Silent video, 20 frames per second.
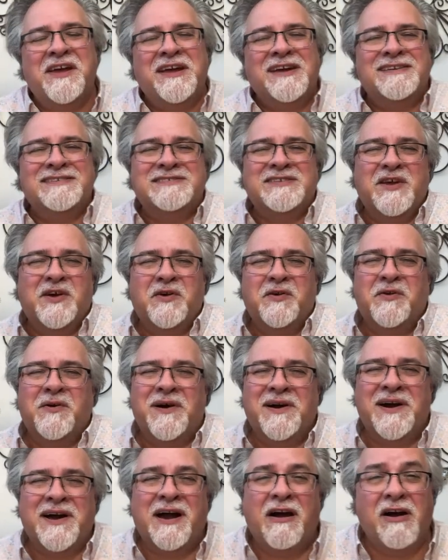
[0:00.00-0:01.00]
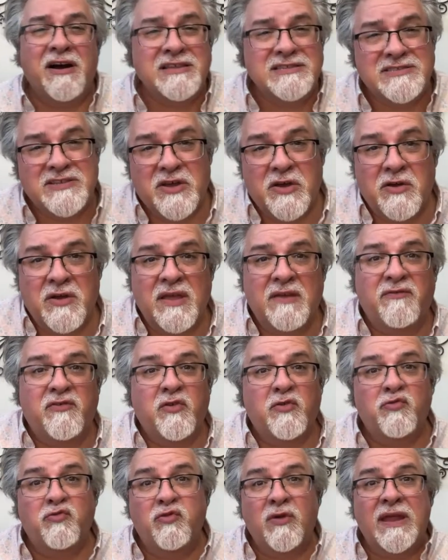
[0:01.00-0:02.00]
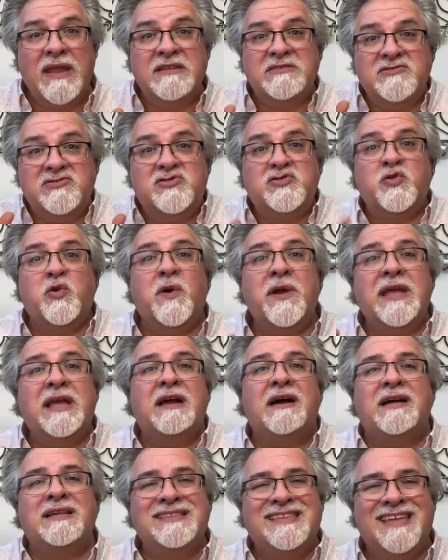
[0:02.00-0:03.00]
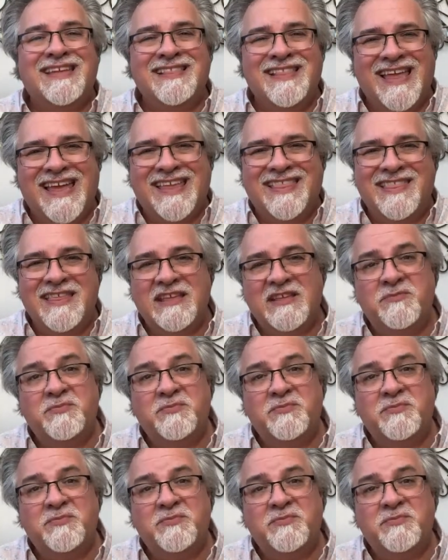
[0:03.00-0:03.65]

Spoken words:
So also, if you enjoy content like this,